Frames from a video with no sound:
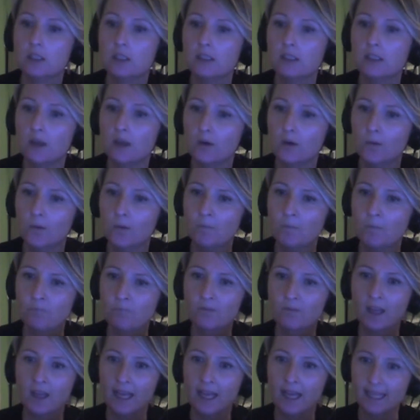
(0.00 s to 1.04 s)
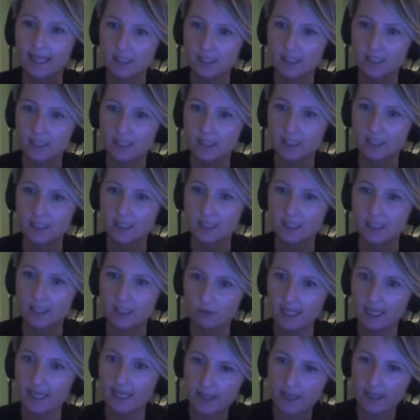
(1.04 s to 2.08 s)
So it's a really
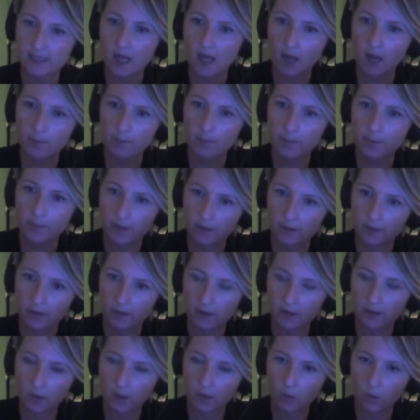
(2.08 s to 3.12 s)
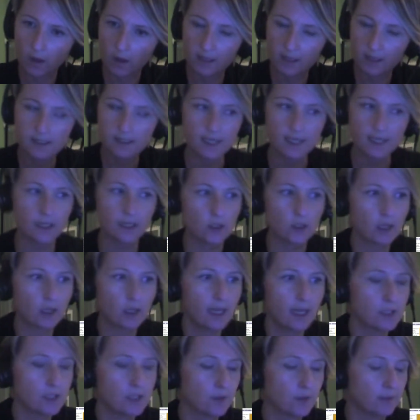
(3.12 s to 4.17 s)
nice way to up the quality in your
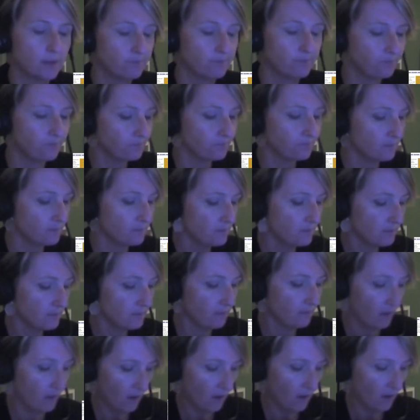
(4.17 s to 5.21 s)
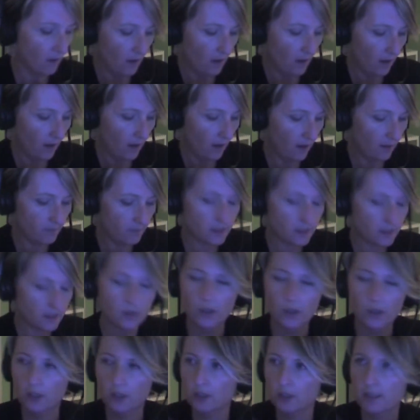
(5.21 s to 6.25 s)
classroom. You can
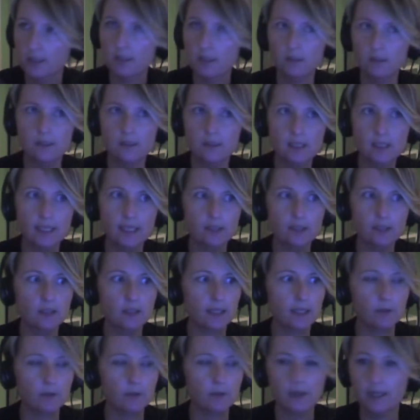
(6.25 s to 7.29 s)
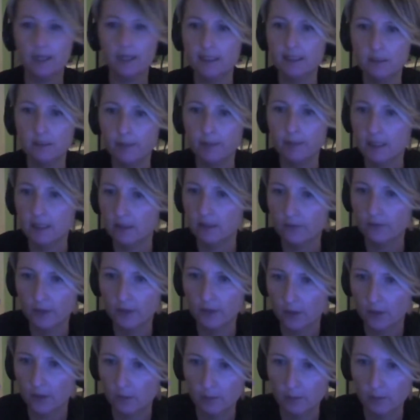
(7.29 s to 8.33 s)
just literally, with a little bit of, you know,
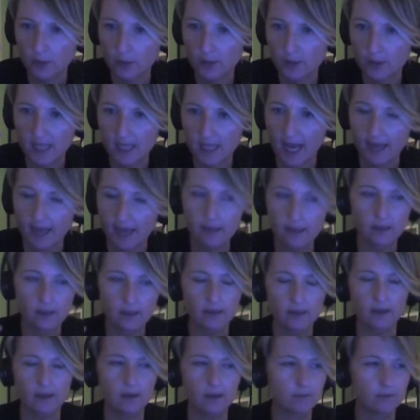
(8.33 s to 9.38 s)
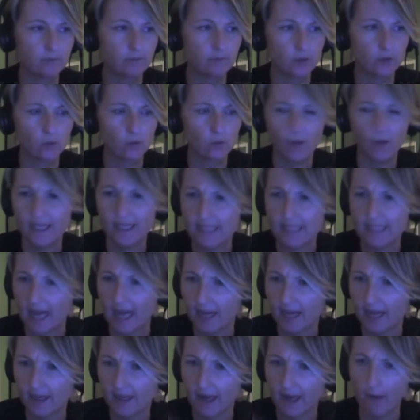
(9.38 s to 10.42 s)
blue tack or white tack, I can't
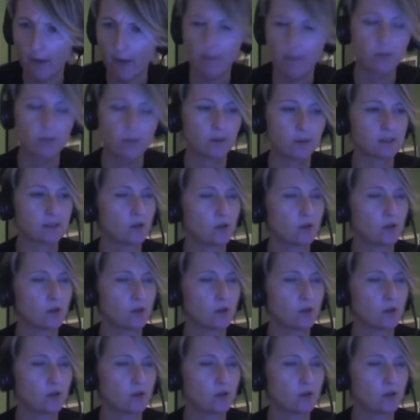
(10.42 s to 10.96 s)
remember what it's called,